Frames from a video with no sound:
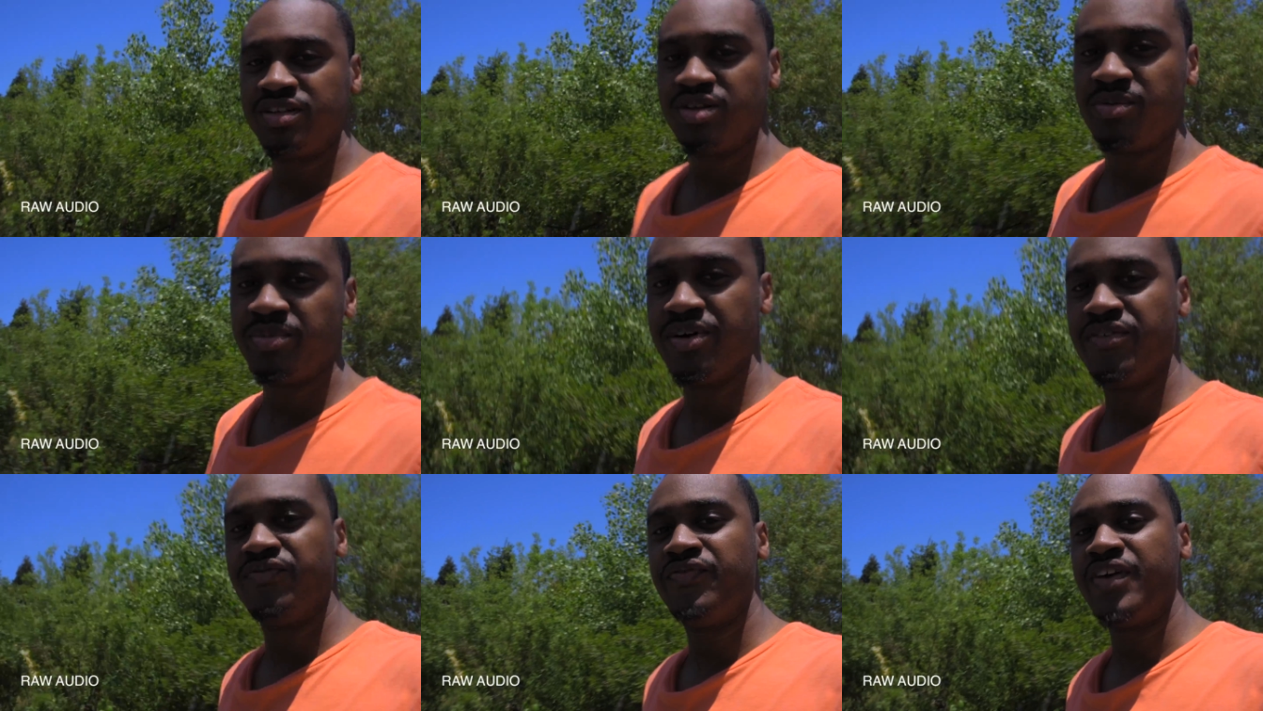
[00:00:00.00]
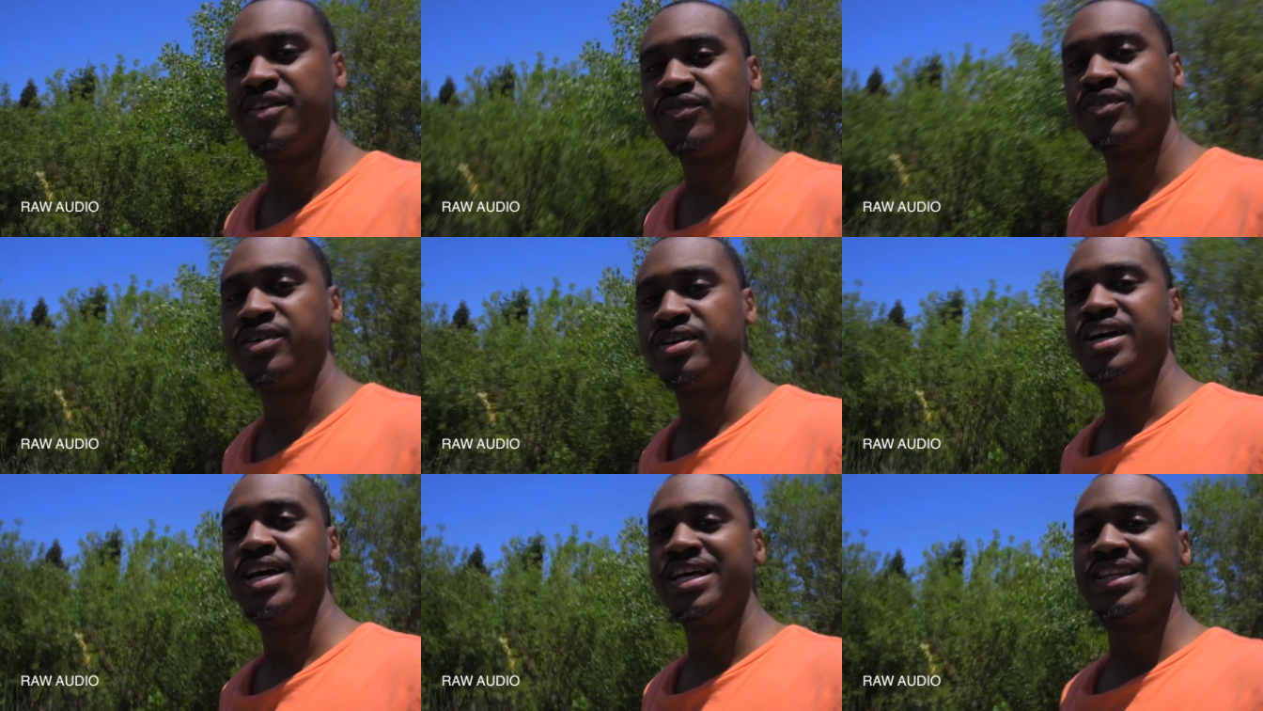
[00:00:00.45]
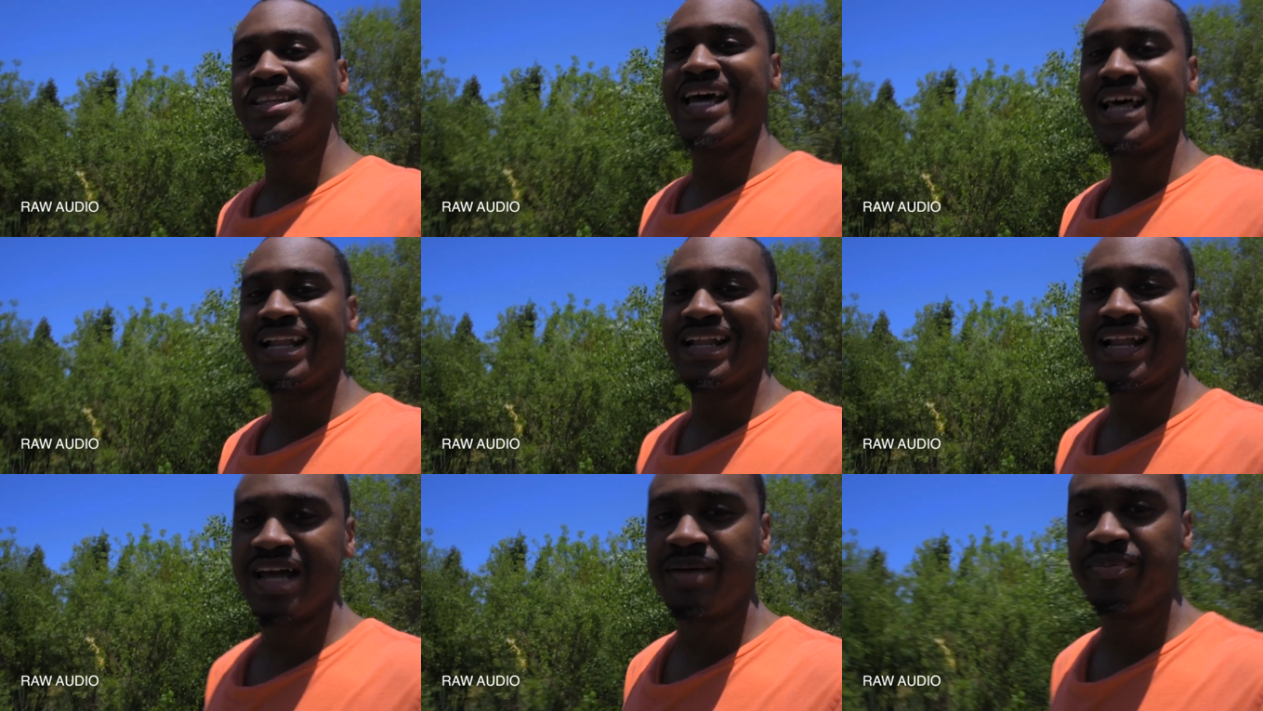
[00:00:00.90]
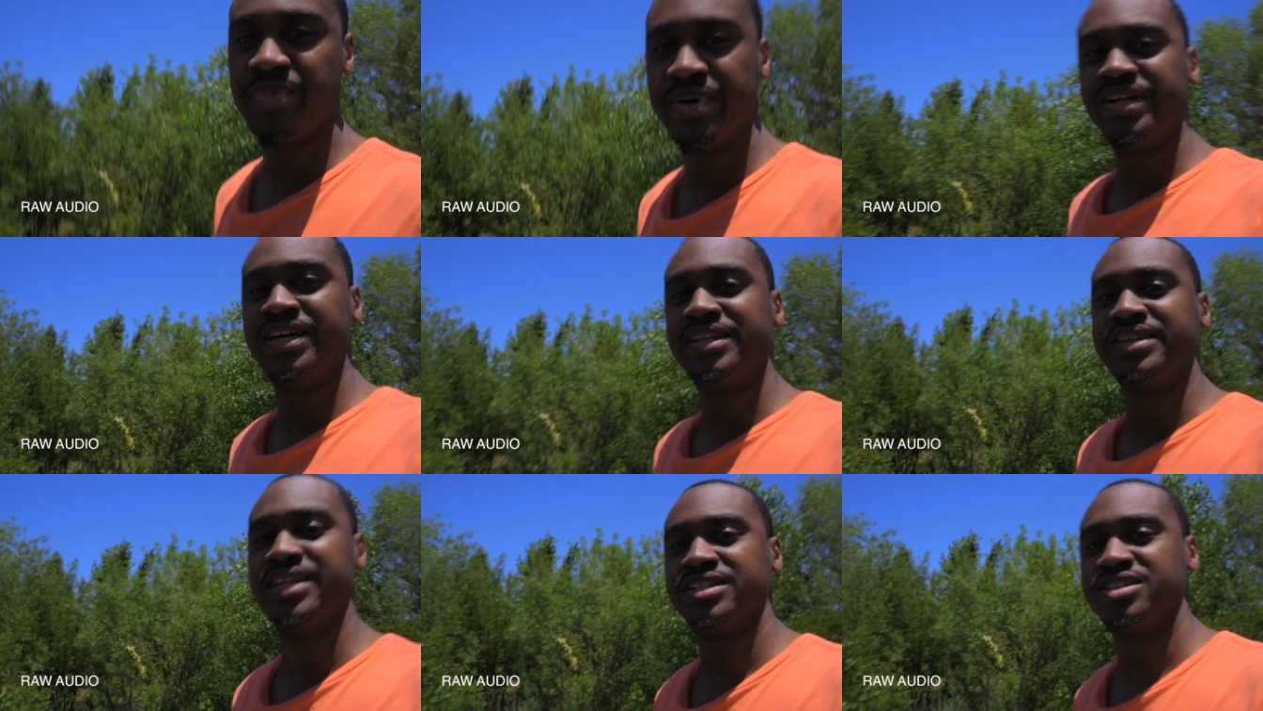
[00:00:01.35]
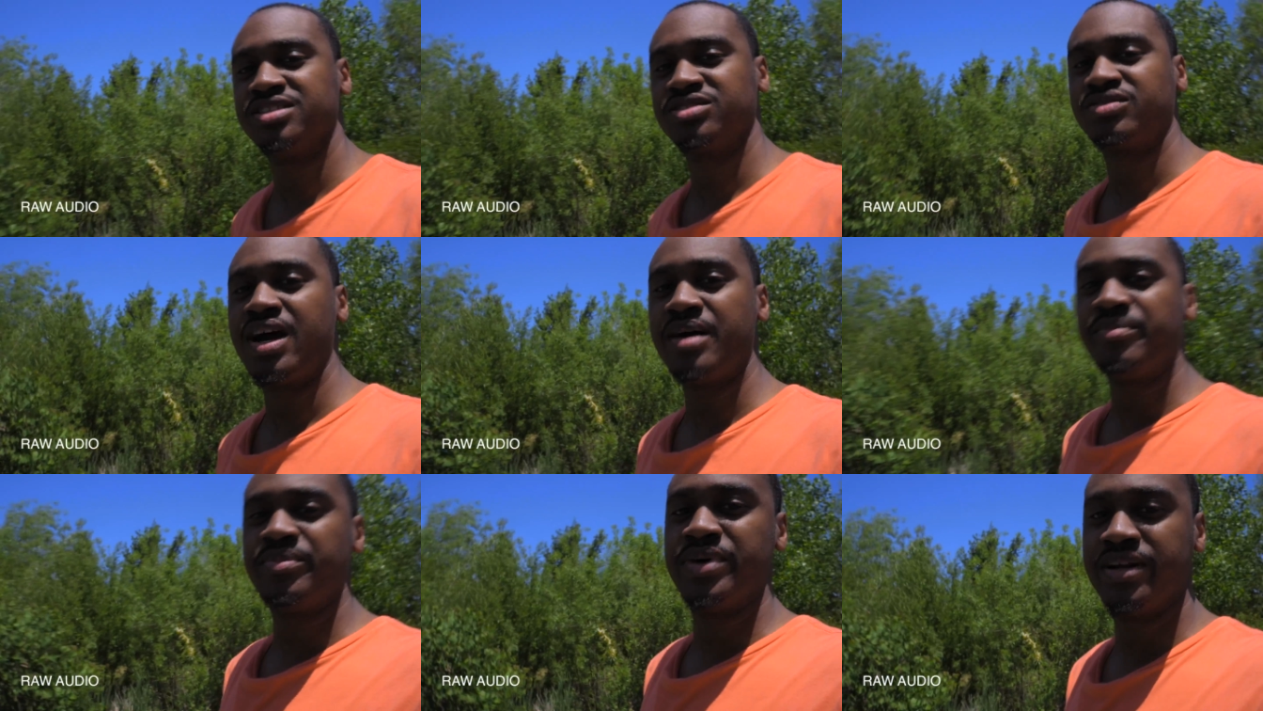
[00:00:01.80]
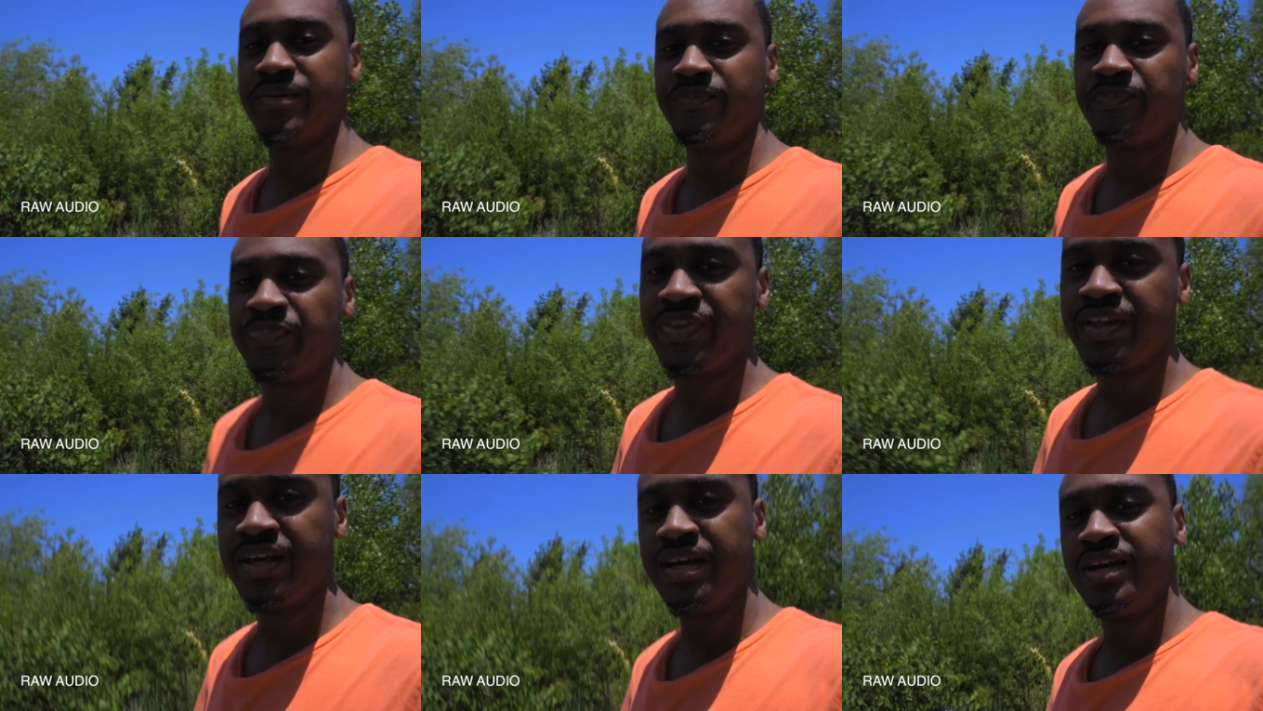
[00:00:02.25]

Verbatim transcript: do me a favor, hit that like button, hit that subscribe button.